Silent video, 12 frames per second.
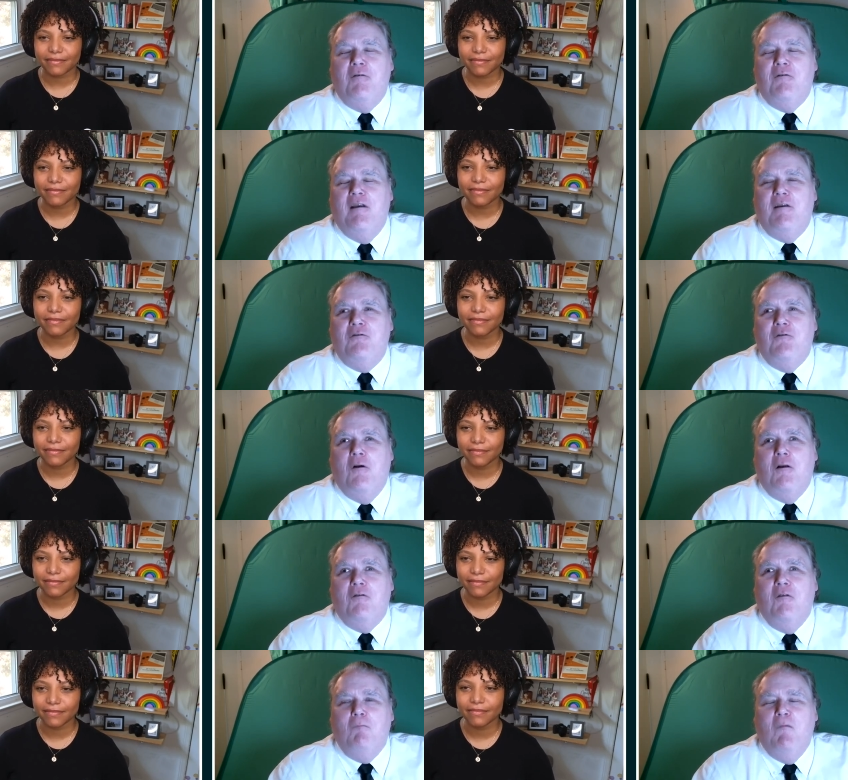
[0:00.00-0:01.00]
Speaker 1: HearSay
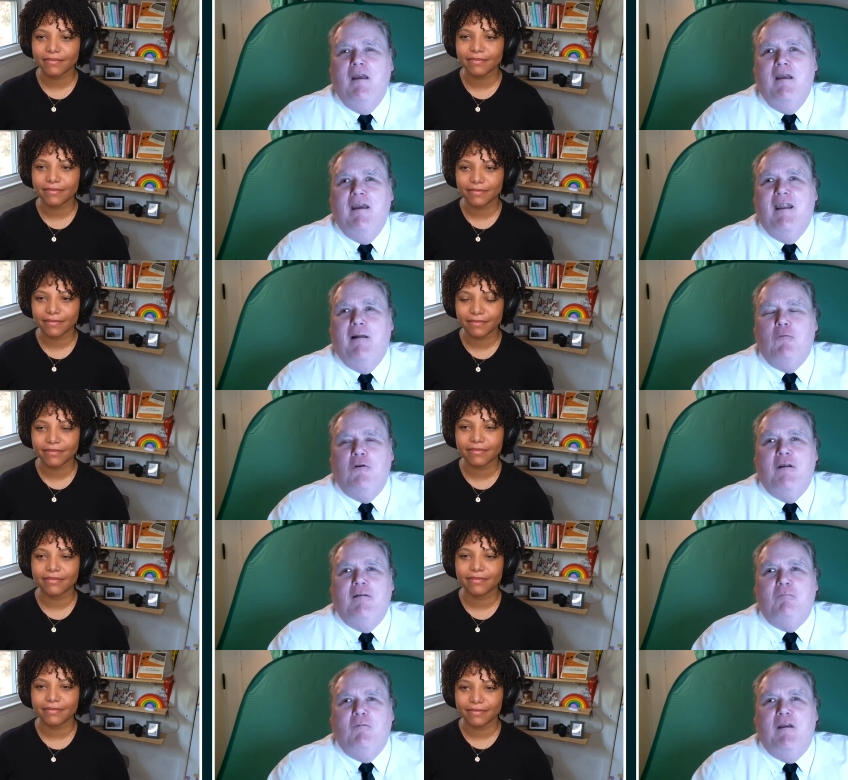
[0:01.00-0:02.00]
Shorts. And I'm
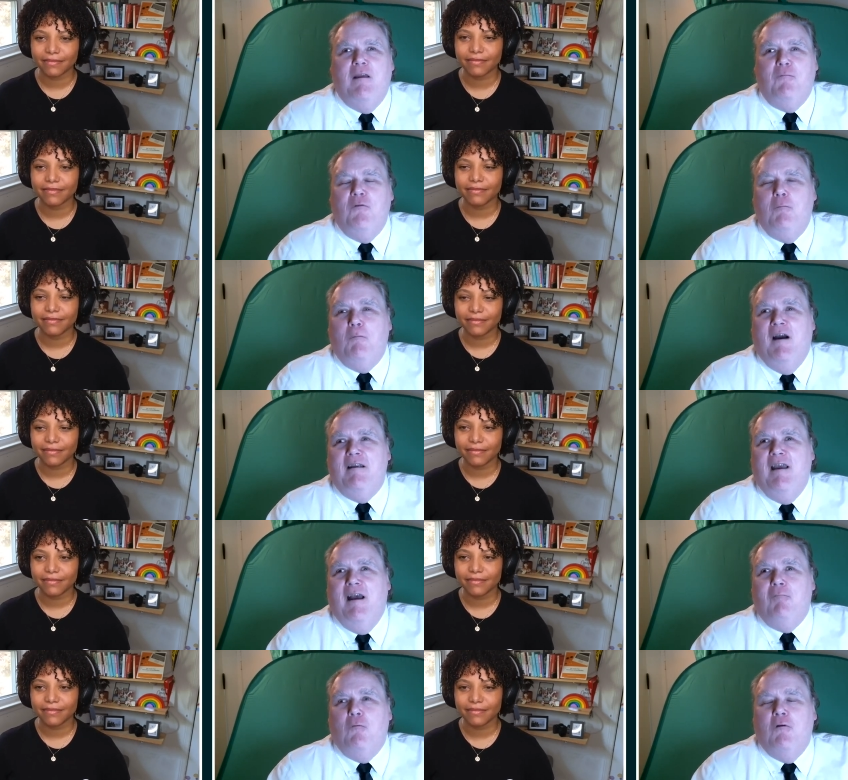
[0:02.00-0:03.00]
wondering if you might
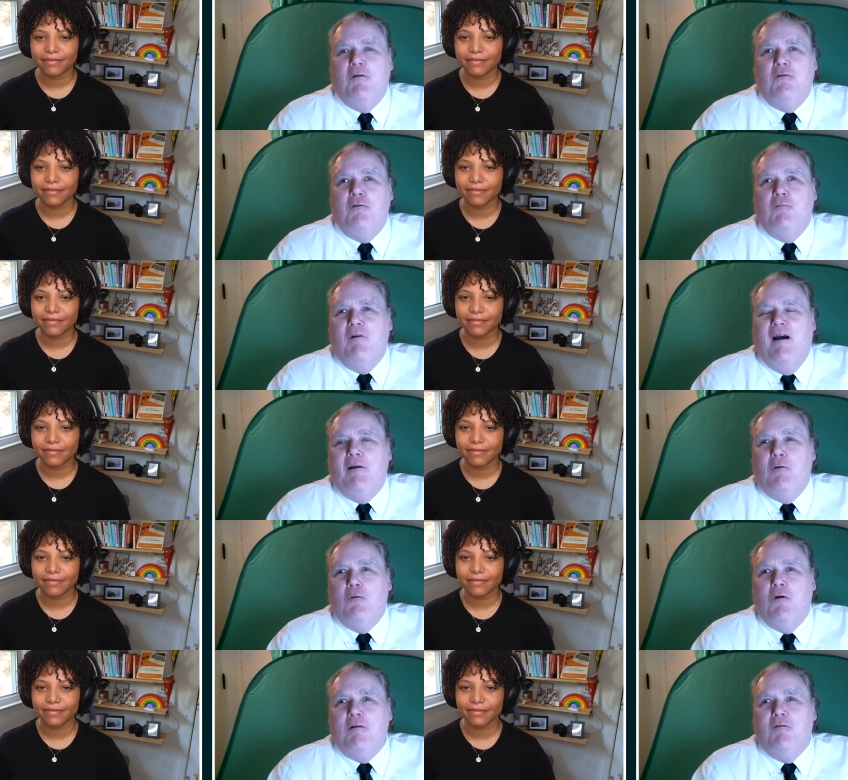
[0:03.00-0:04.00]
have one or two
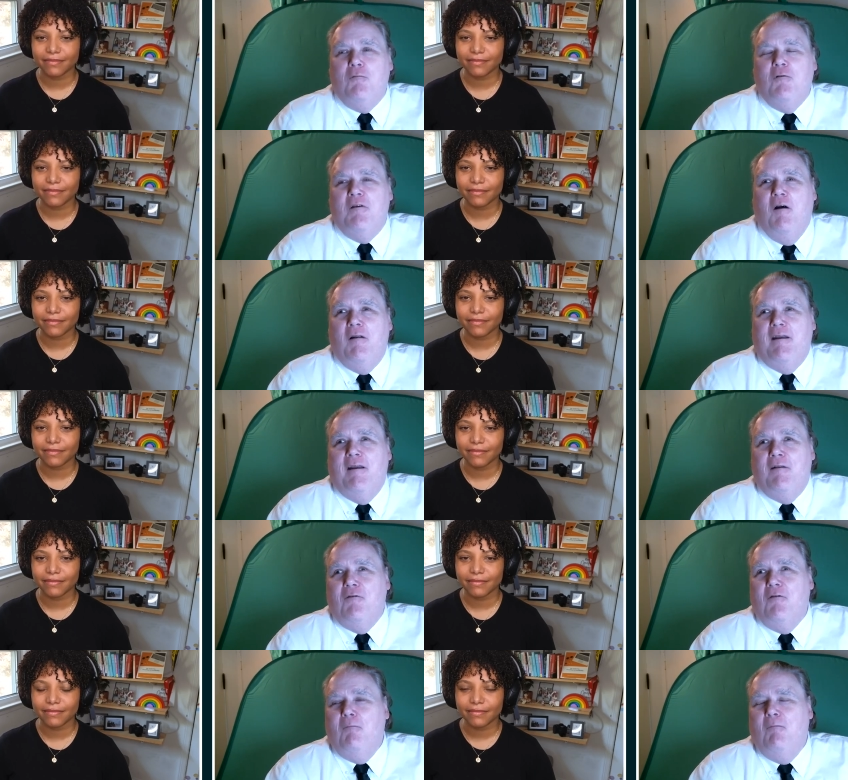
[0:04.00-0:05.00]
final words for the
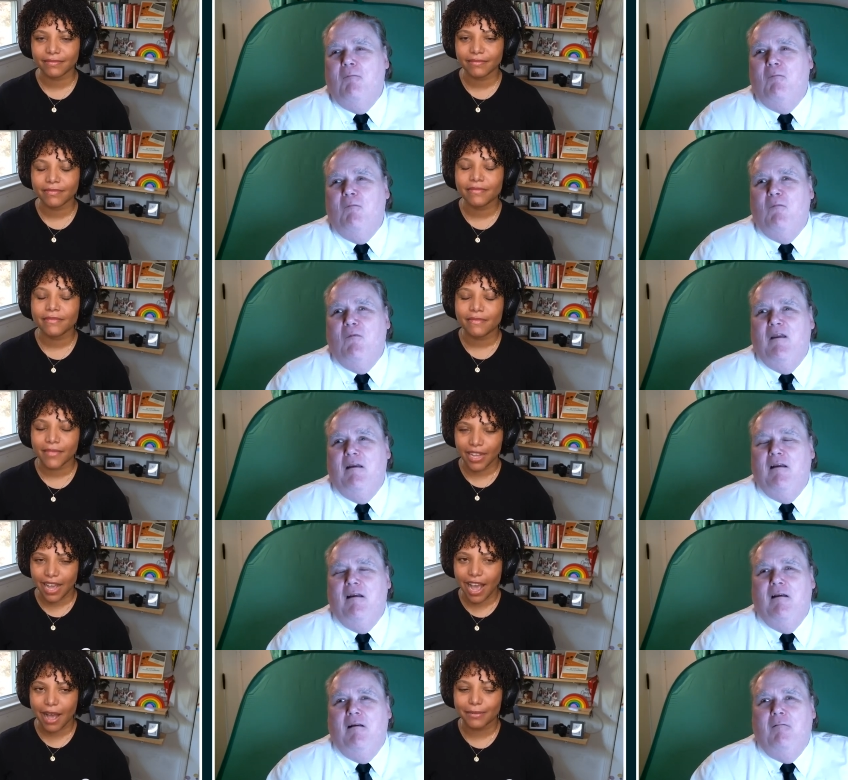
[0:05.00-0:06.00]
audience.
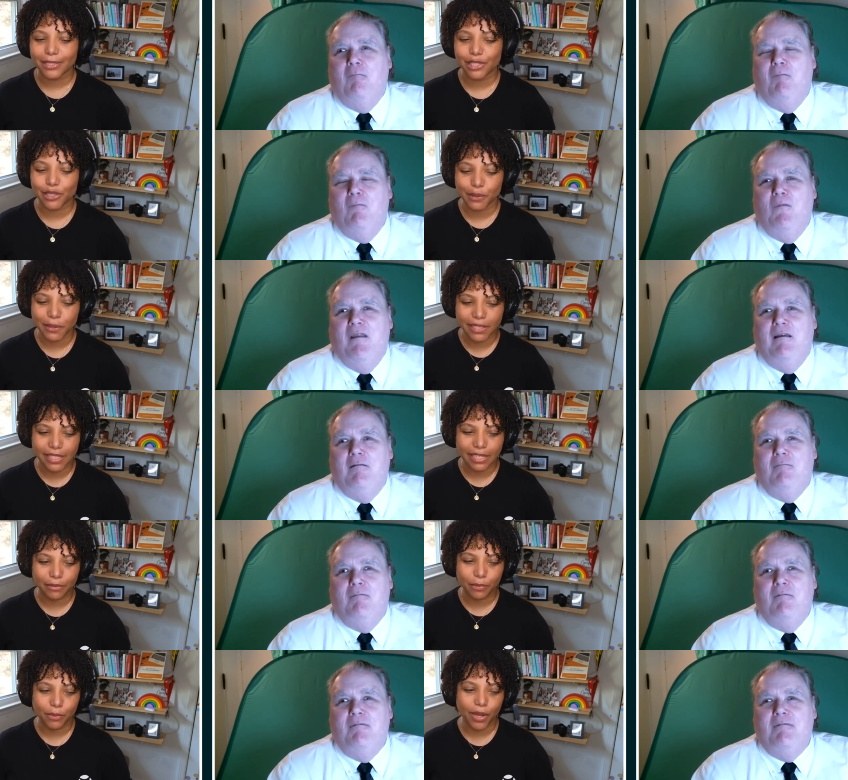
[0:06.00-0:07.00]

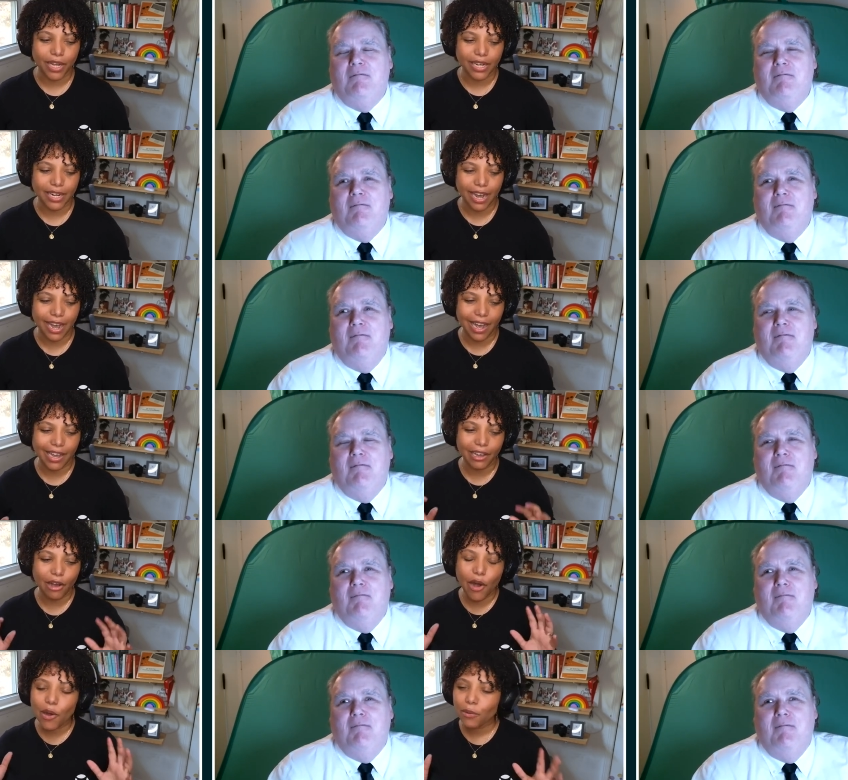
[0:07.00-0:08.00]
Speaker 2: Absolutely. What
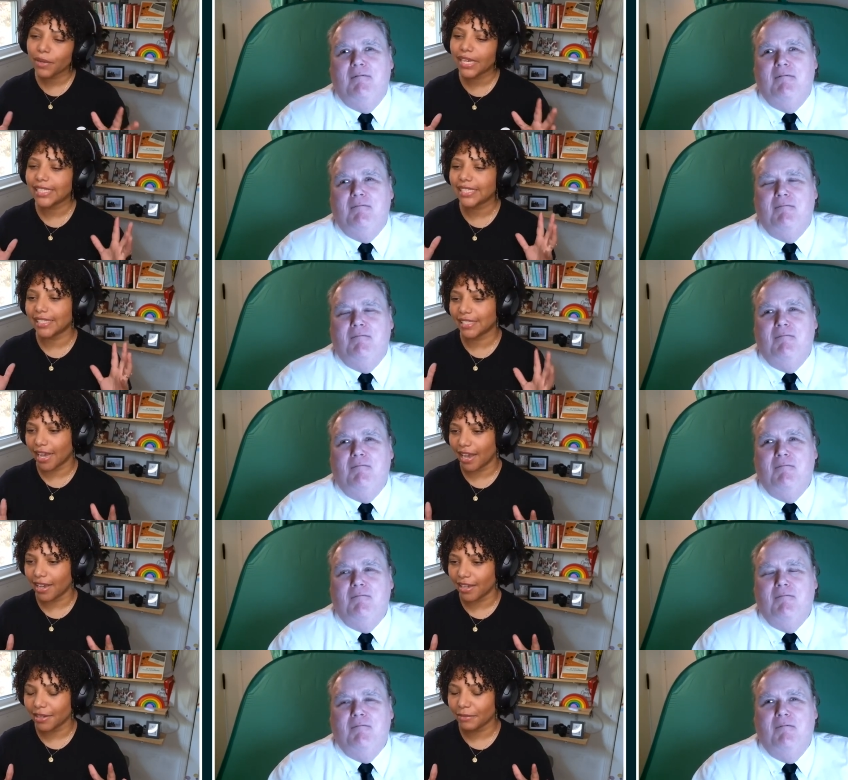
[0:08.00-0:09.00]
I always
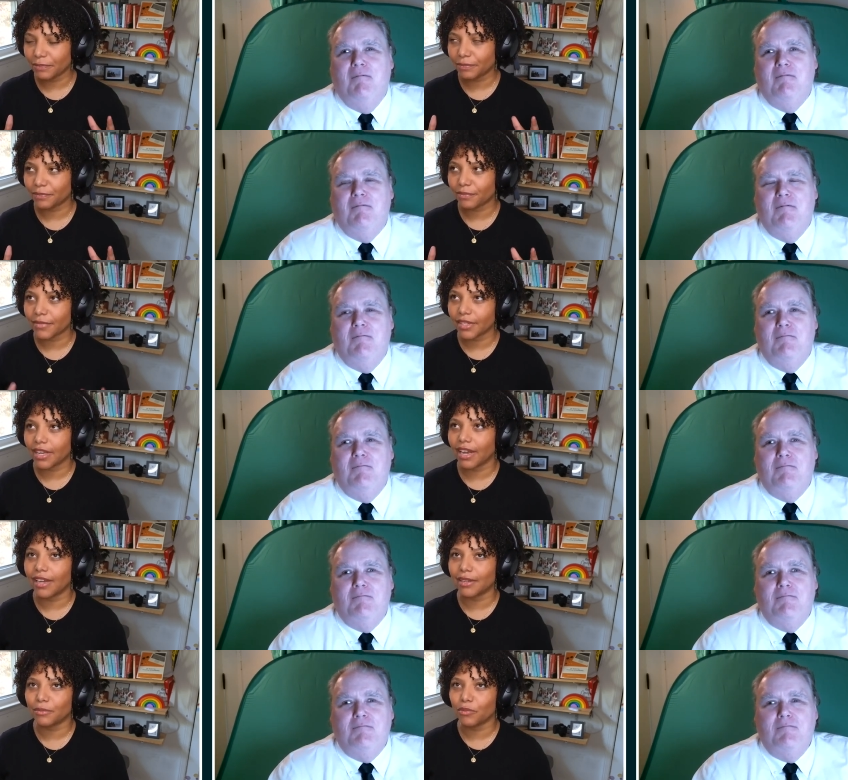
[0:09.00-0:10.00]
say
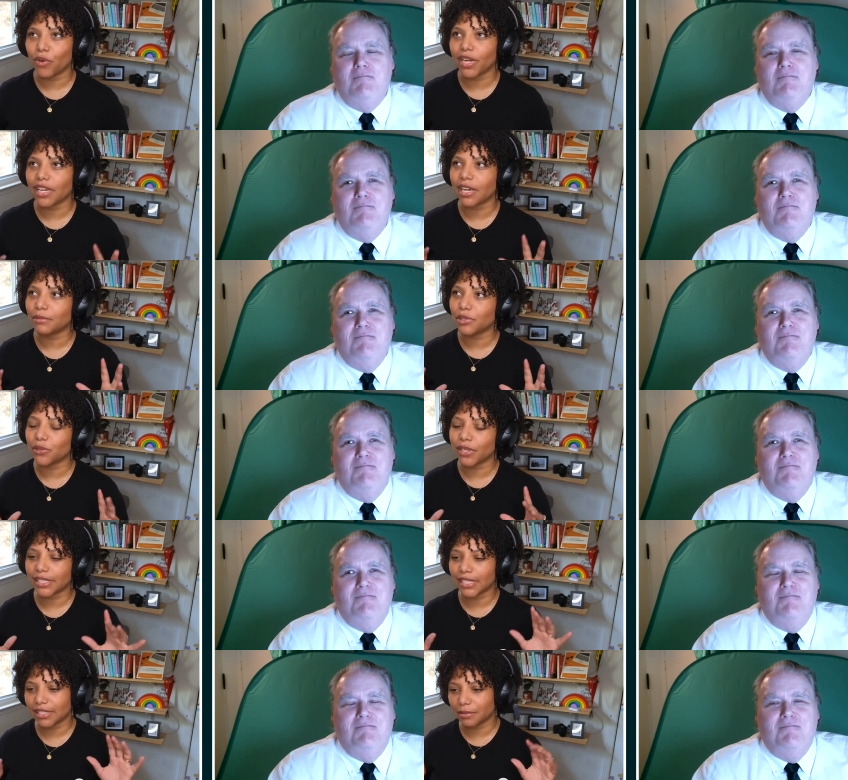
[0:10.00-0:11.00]
um, when it comes to
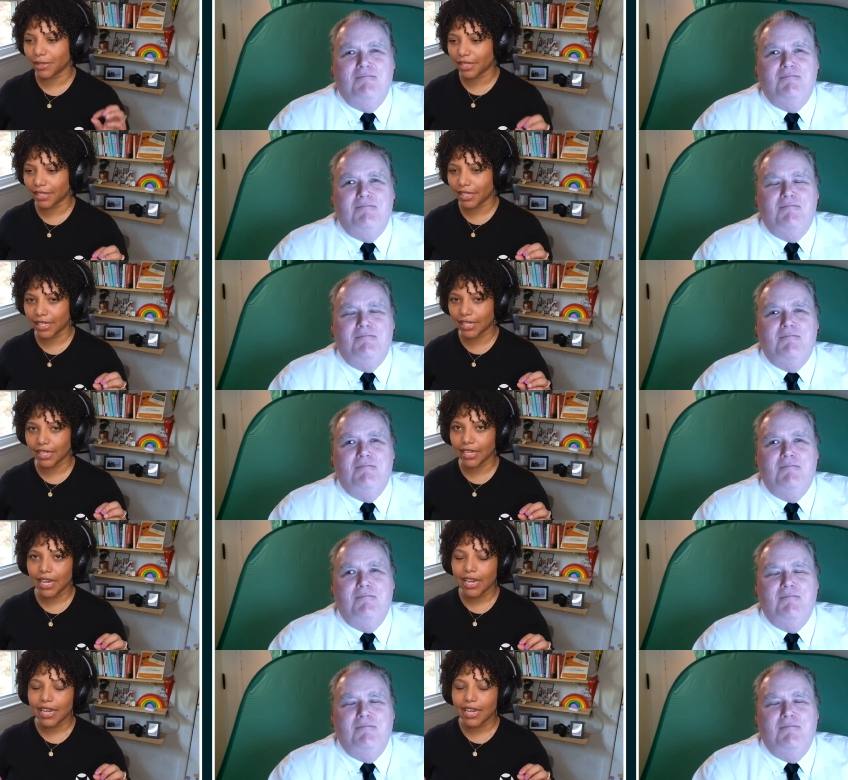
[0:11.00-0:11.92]
accessibility